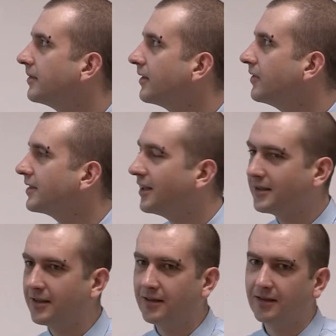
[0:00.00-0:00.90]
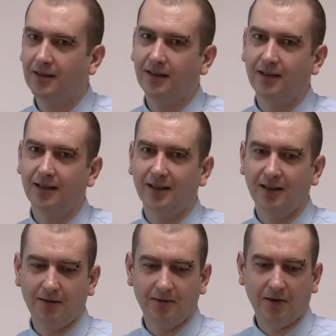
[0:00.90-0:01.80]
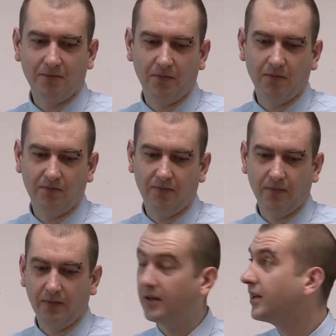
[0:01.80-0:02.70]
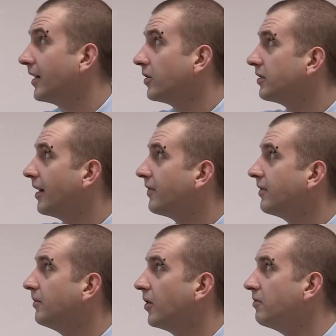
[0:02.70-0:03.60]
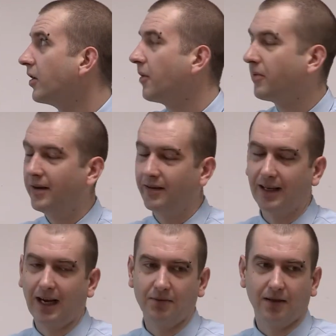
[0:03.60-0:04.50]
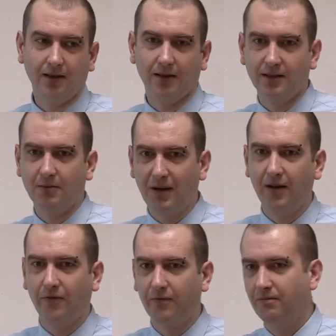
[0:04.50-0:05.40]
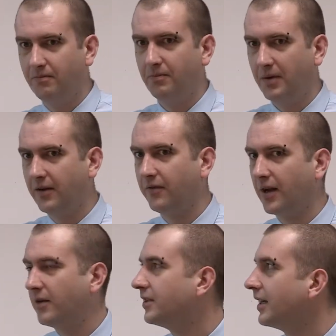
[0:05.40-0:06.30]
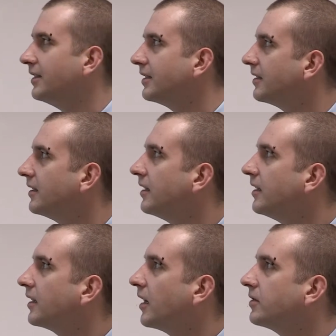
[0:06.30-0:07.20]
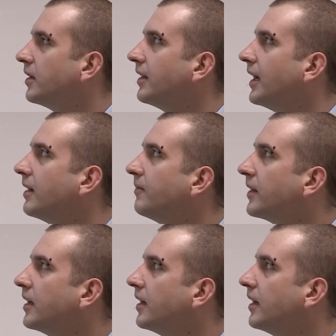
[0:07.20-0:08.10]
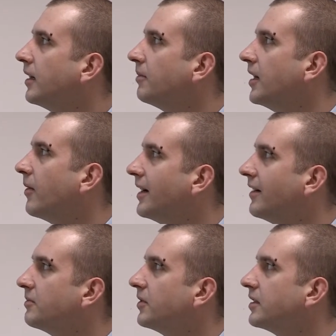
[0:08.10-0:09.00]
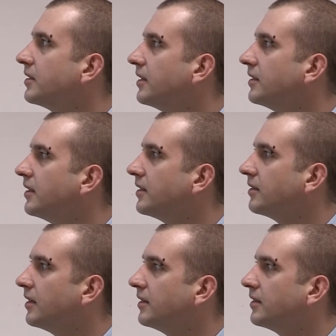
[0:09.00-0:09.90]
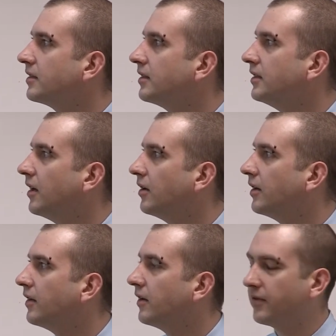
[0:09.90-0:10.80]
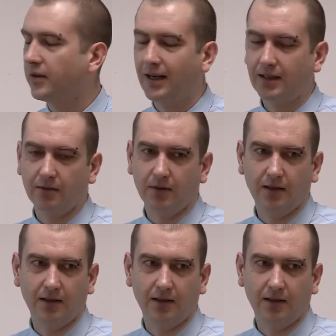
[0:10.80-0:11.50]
different sizes. You can also have more than one operator in a cab, so there's a bit of load change goes on there, but nowhere near as much as on a front axle with